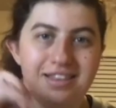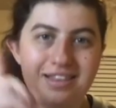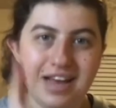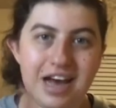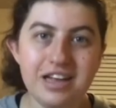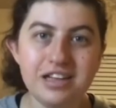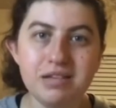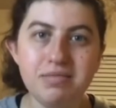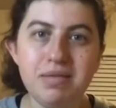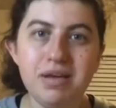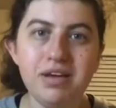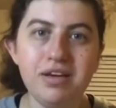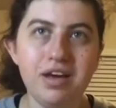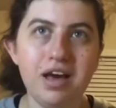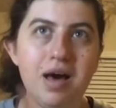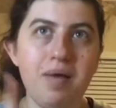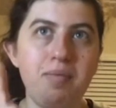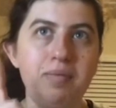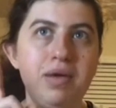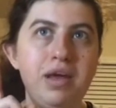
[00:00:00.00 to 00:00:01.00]
That's going to be
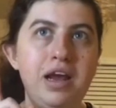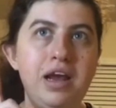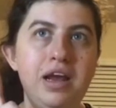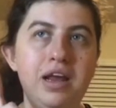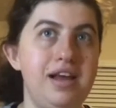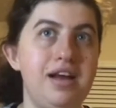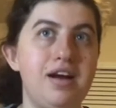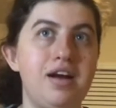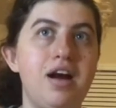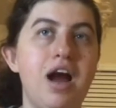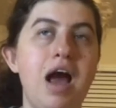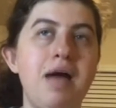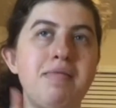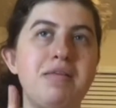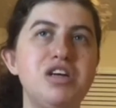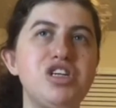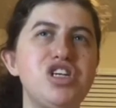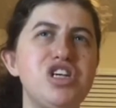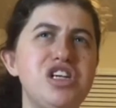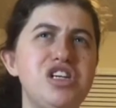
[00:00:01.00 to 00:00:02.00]
coming.
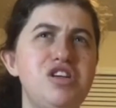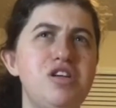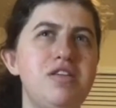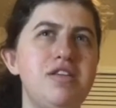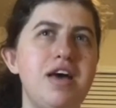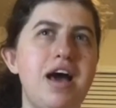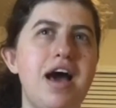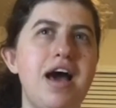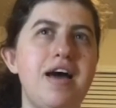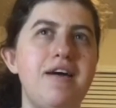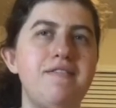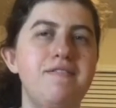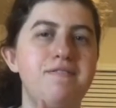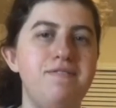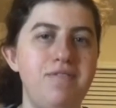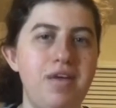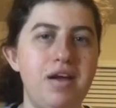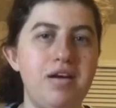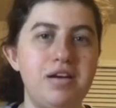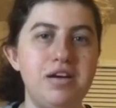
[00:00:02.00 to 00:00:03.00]
I'm actually going to do
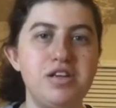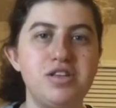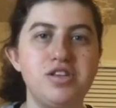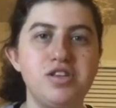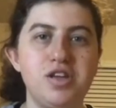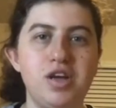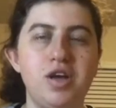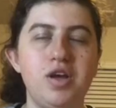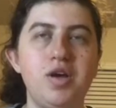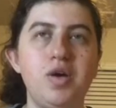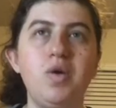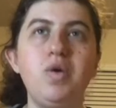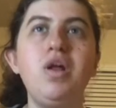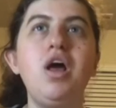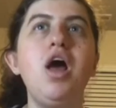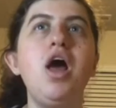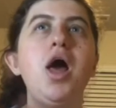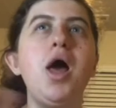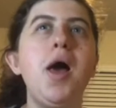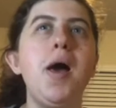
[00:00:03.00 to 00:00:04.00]
that very
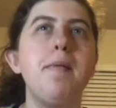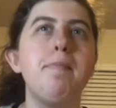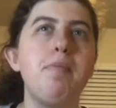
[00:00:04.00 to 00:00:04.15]
soon.